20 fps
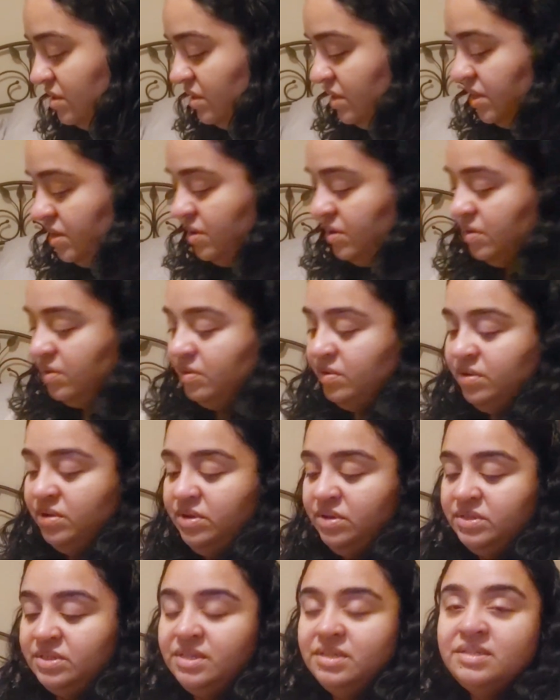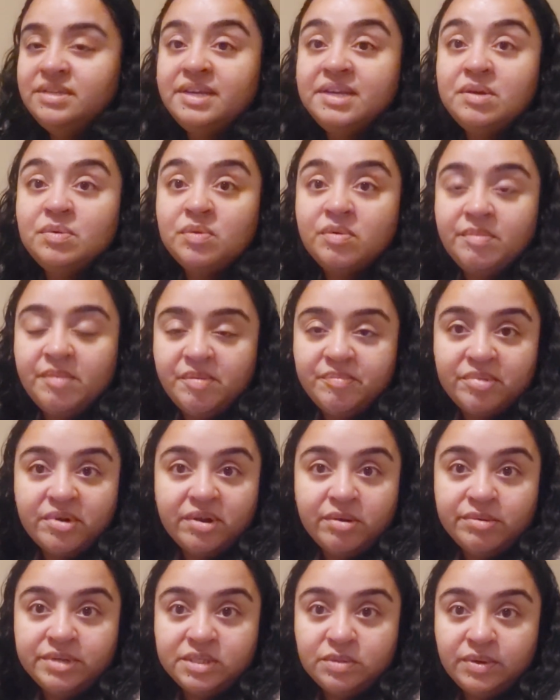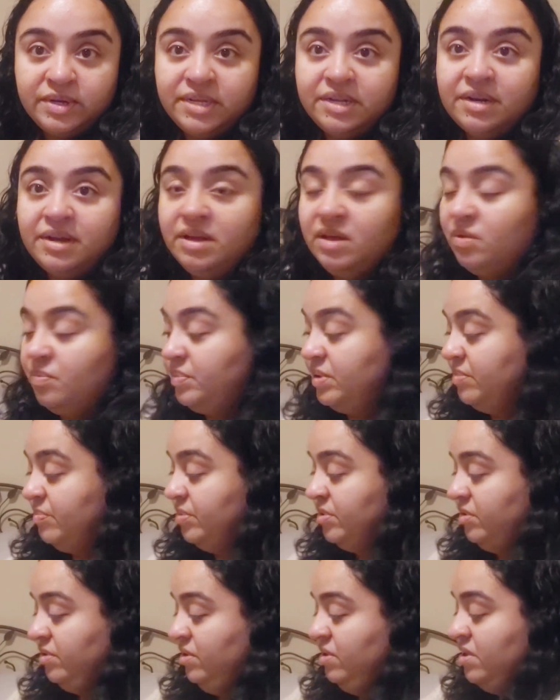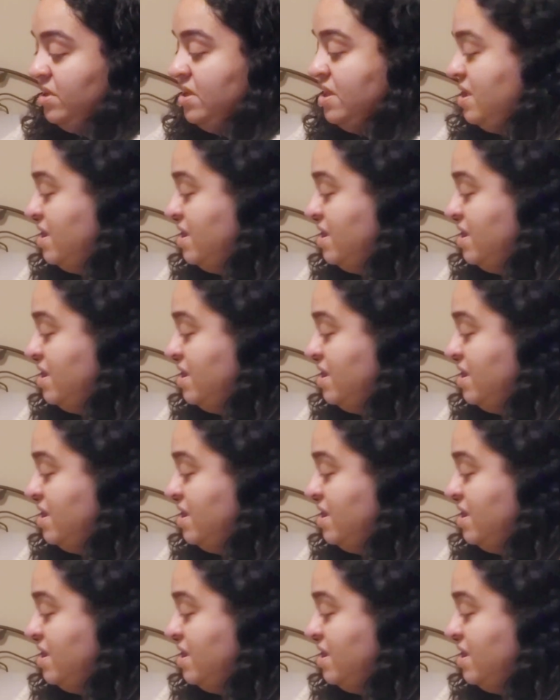you know, since I can remember, I always wanted to help people.